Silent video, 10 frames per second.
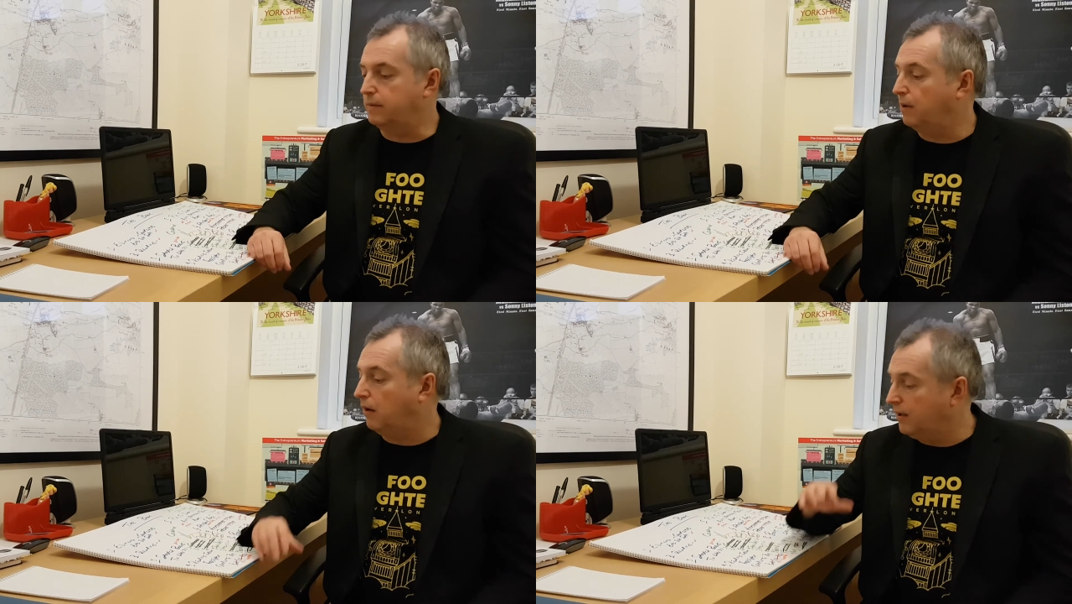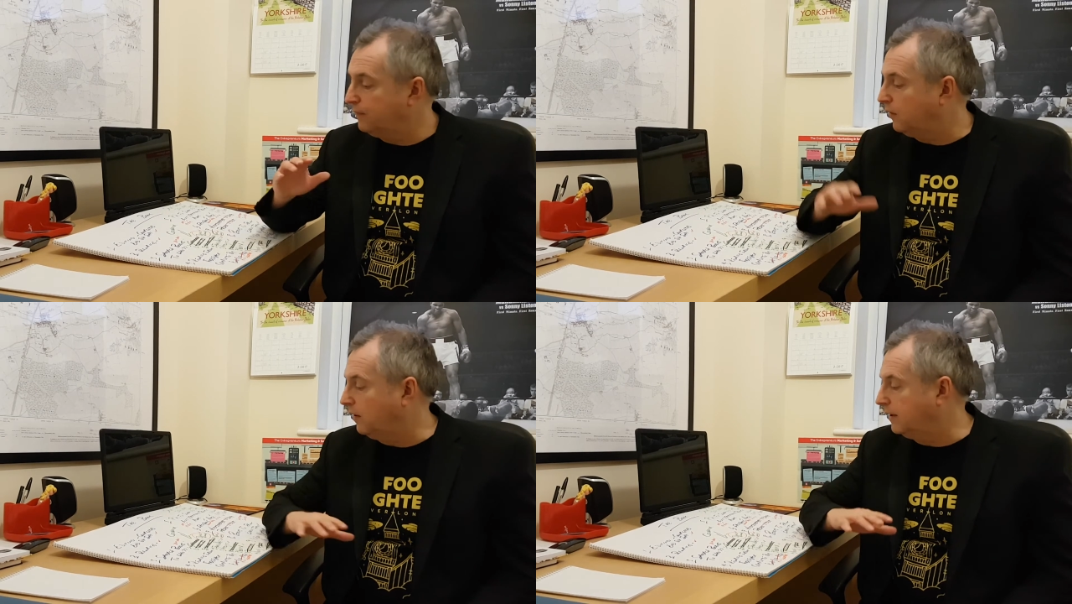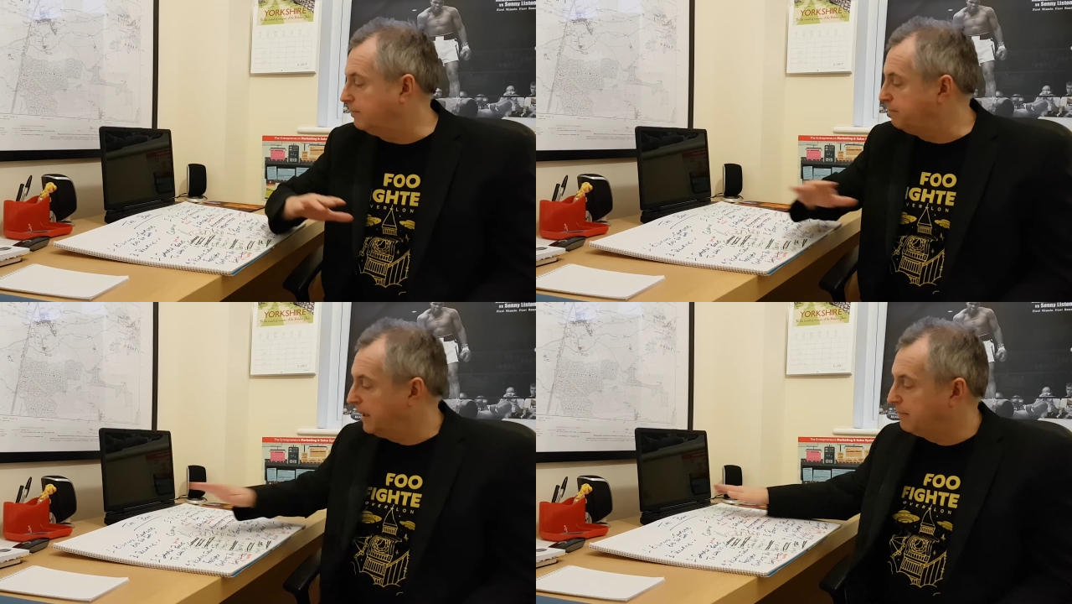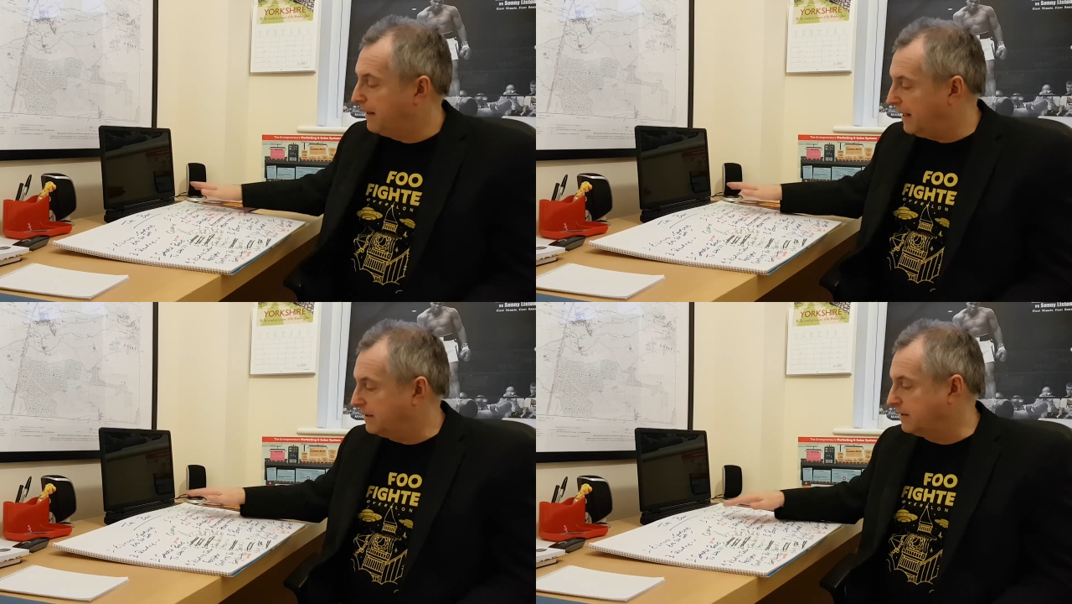But I find big
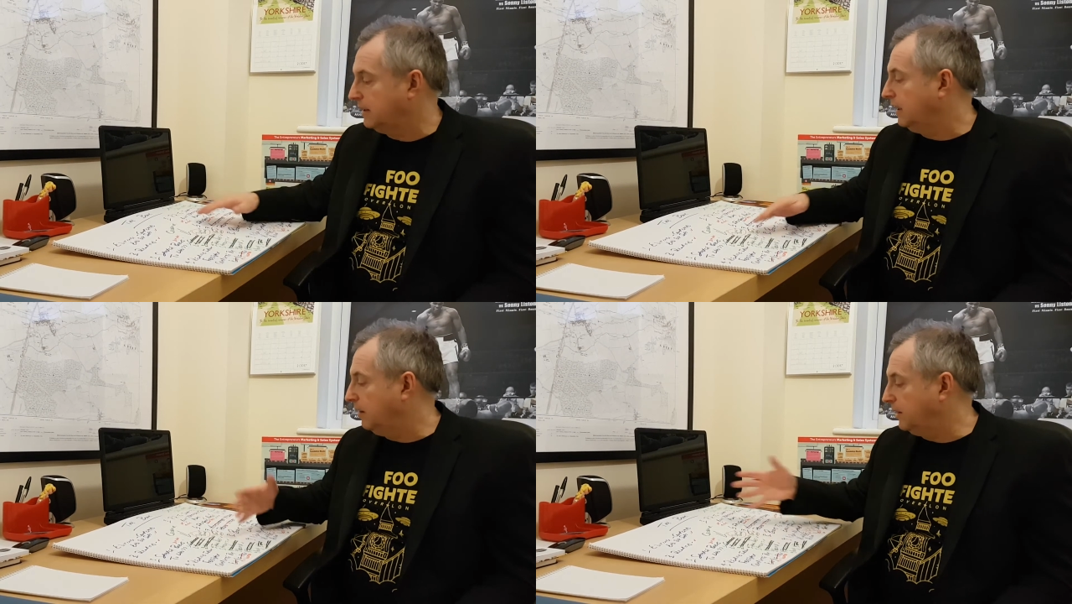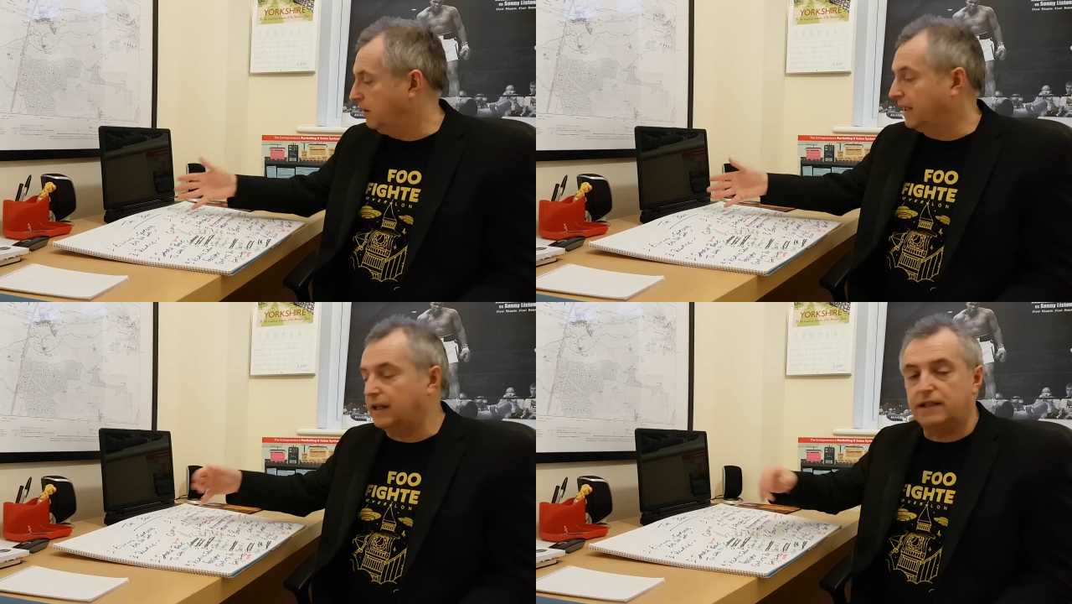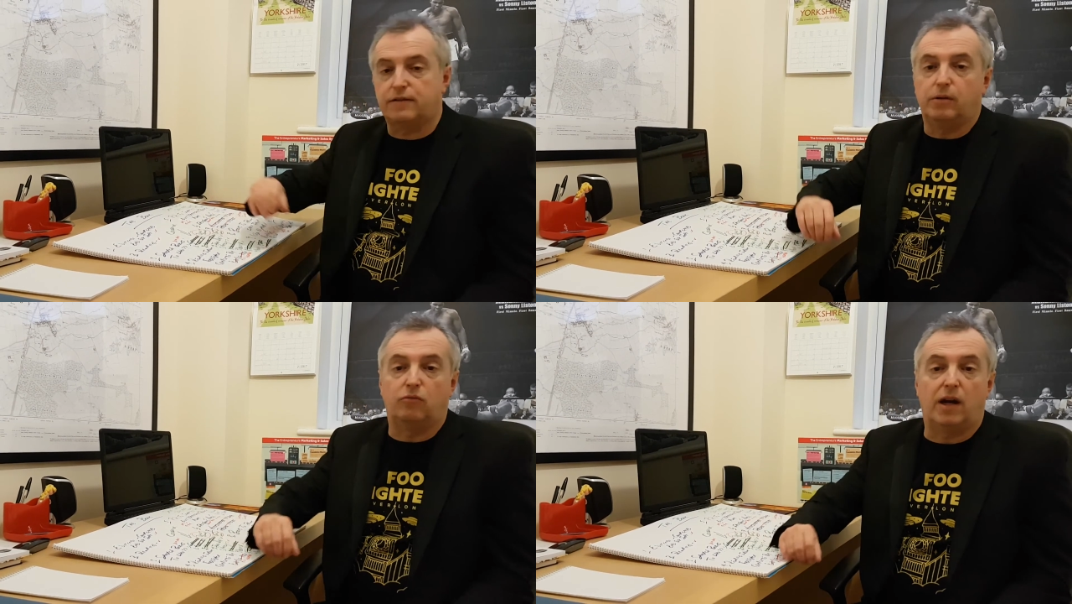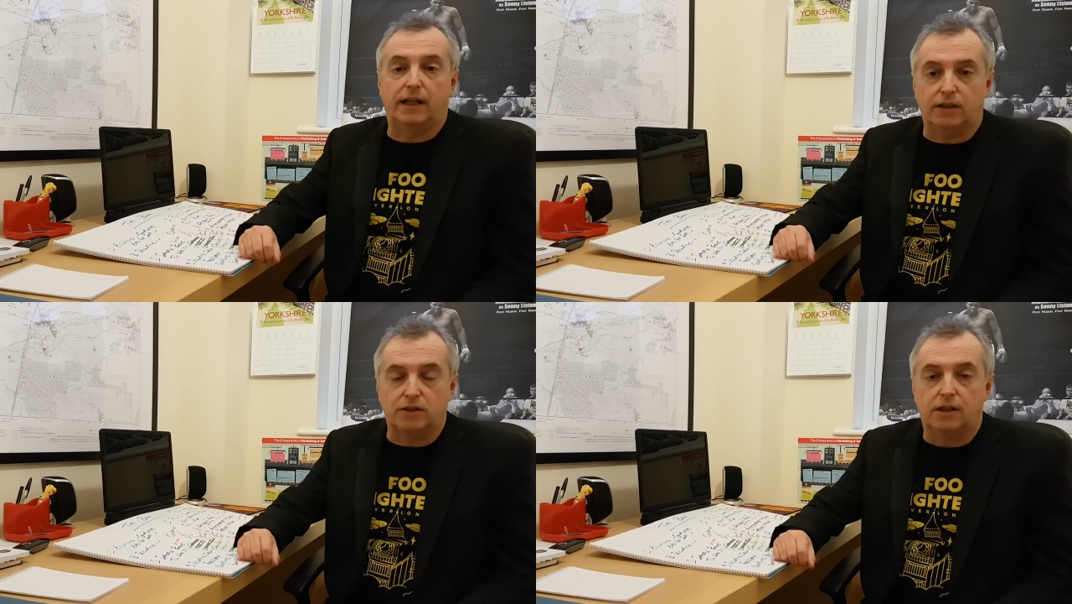pads, I mean, I get these from the
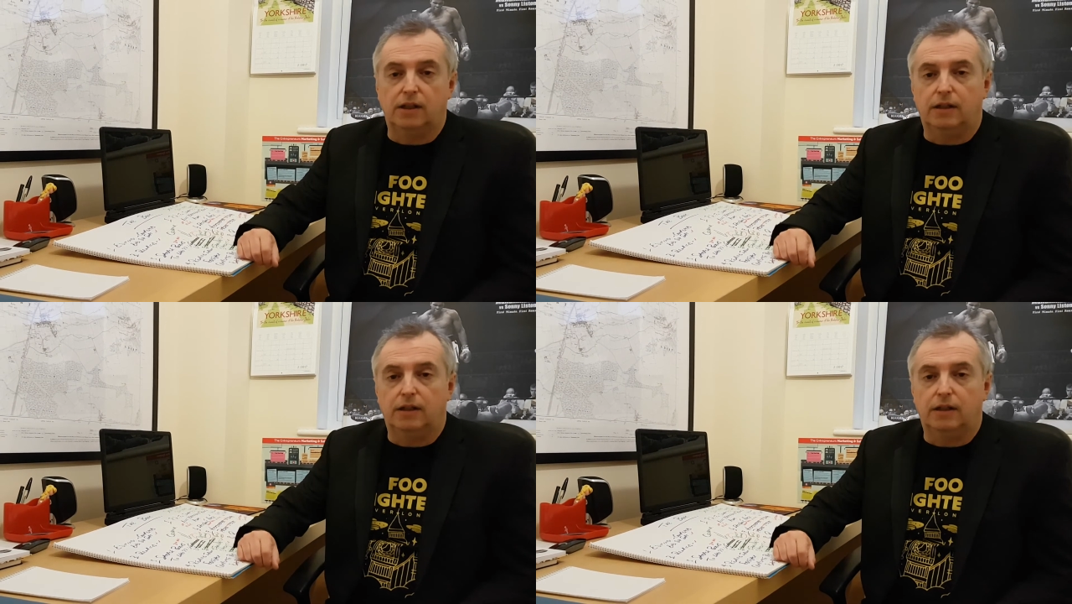range,